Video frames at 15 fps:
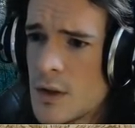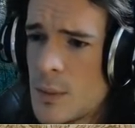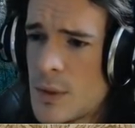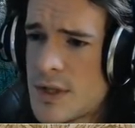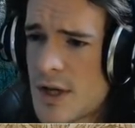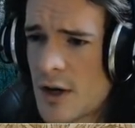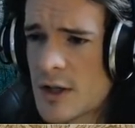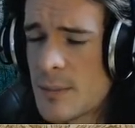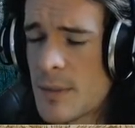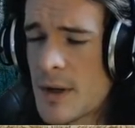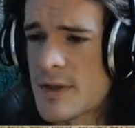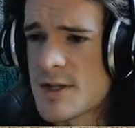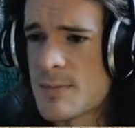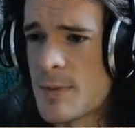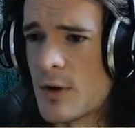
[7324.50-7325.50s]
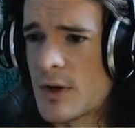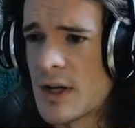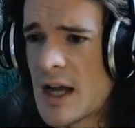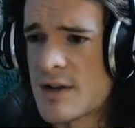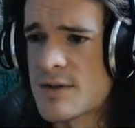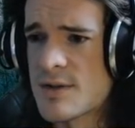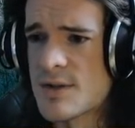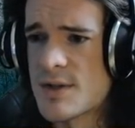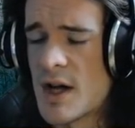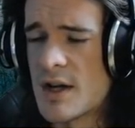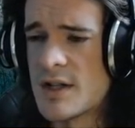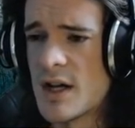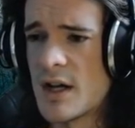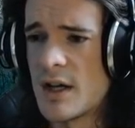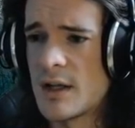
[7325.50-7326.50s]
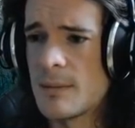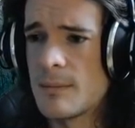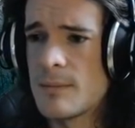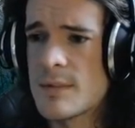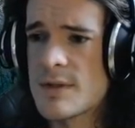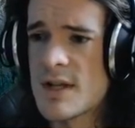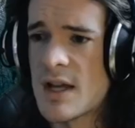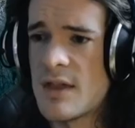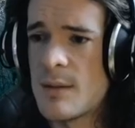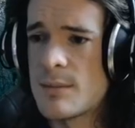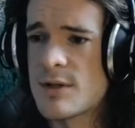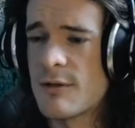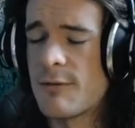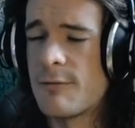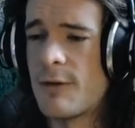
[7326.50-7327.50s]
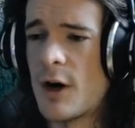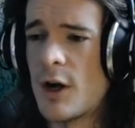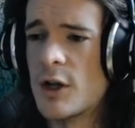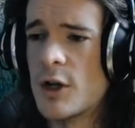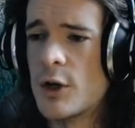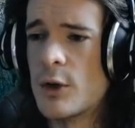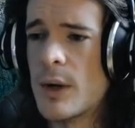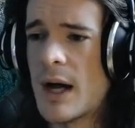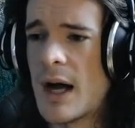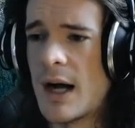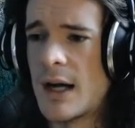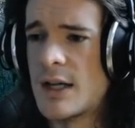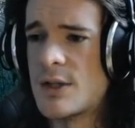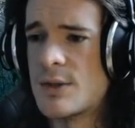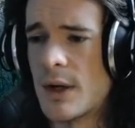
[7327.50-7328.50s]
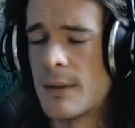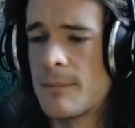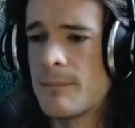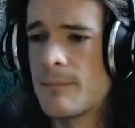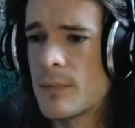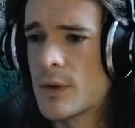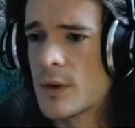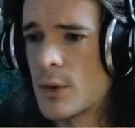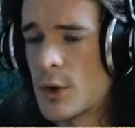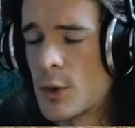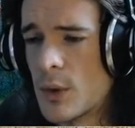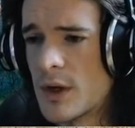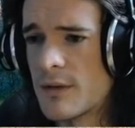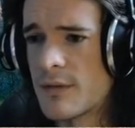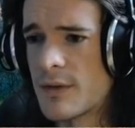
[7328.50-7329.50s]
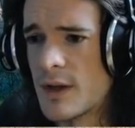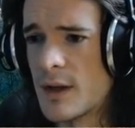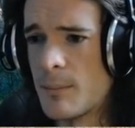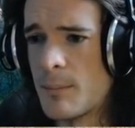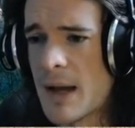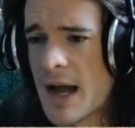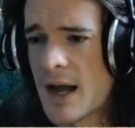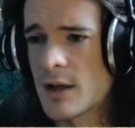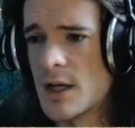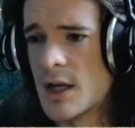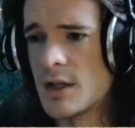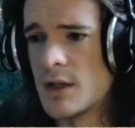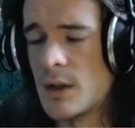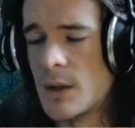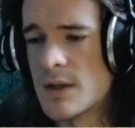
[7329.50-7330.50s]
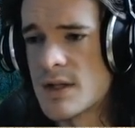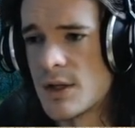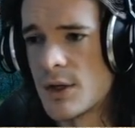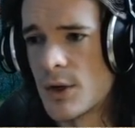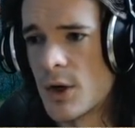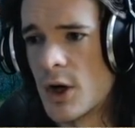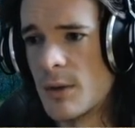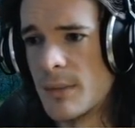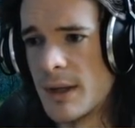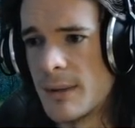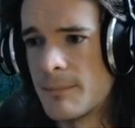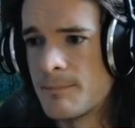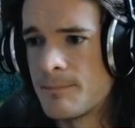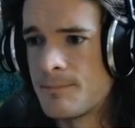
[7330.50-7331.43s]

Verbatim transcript: We talked about the spellcasters not dying. Send them to follow a Hydra or one of the backline units in your army.